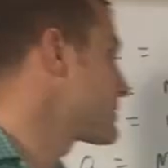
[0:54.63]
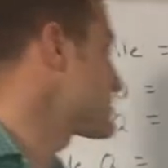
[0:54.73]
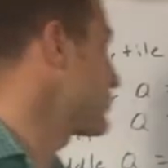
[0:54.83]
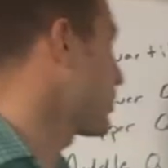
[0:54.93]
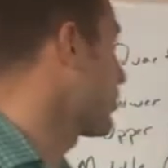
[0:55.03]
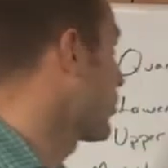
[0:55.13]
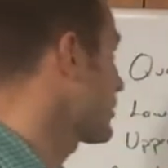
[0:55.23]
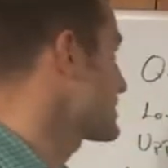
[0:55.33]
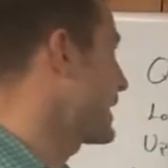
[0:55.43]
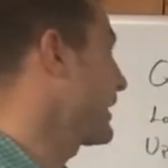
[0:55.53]
So a
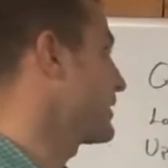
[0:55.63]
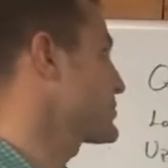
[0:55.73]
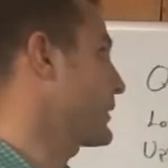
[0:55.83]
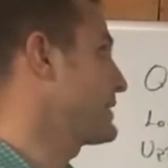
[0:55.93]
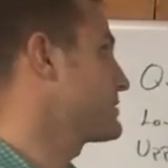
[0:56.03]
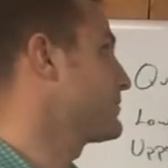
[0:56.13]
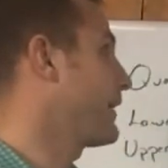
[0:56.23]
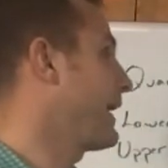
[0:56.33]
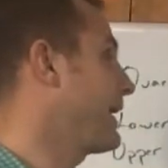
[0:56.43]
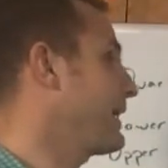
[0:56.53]
quartile is when I
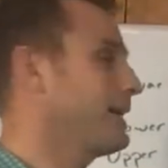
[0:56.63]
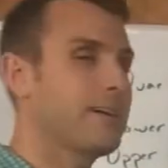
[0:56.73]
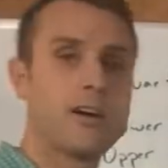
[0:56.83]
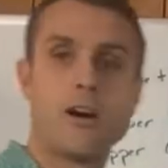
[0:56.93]
divide